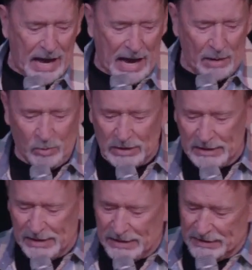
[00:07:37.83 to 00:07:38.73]
I want to
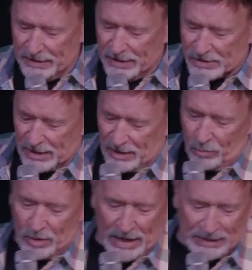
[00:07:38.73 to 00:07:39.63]
get into this
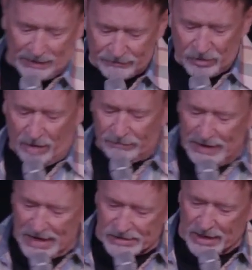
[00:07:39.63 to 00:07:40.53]
where I left off
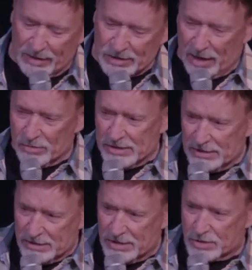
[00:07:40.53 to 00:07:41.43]
last time. I was
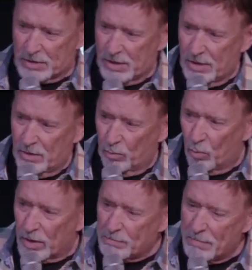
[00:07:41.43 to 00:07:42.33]
getting to this
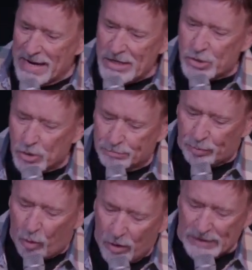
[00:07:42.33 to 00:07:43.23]
one major
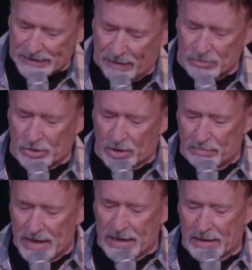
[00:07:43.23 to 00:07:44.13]
point I was going to
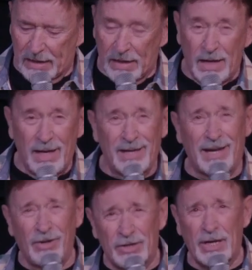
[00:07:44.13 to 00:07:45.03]
make, and I
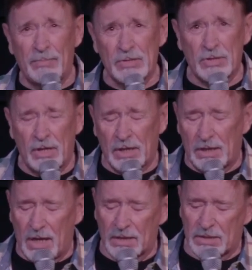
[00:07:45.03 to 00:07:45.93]
looked up and saw the
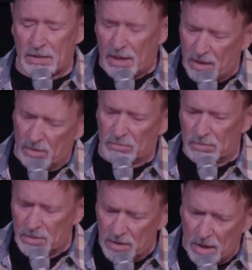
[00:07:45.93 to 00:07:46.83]
clock and said, oh,
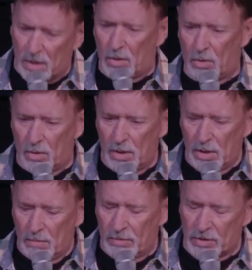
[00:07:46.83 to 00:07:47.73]
no,
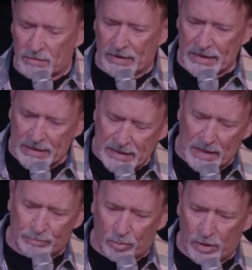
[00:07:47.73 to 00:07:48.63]
because if I get into
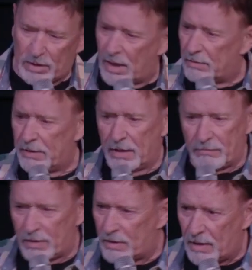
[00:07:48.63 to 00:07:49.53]
that point, I'll
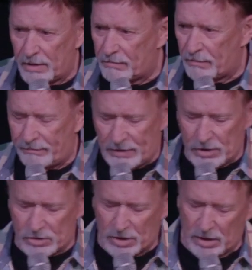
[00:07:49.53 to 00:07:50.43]
never
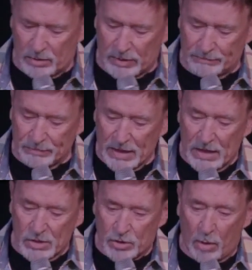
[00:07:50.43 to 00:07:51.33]
finish it anyway.
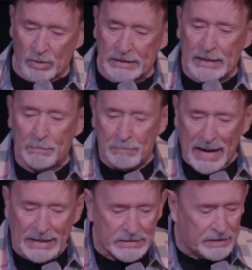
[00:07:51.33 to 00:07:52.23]
So I want to come
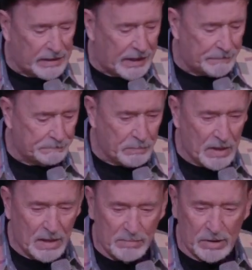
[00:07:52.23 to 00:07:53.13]
back to that
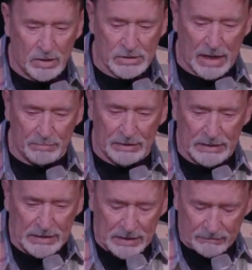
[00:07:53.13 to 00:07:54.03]
because I
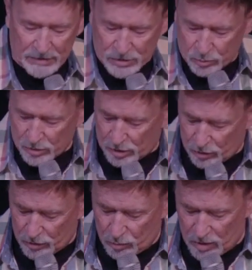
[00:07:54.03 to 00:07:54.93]
believe it's where the
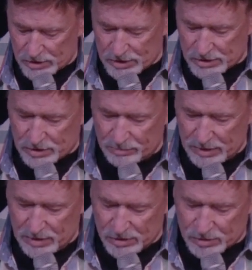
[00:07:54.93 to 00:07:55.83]
Lord wants us to
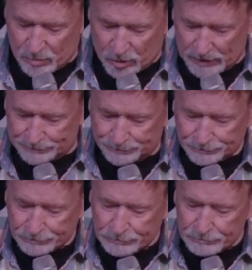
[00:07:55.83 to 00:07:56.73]
be this morning.
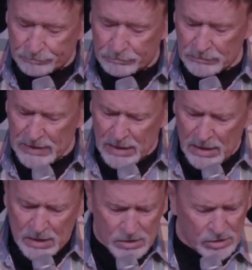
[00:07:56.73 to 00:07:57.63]

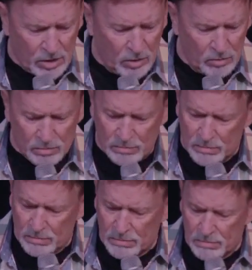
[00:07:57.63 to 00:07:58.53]
So
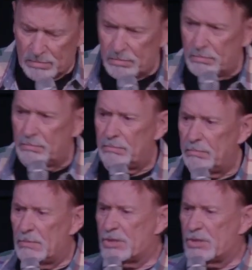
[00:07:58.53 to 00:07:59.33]
the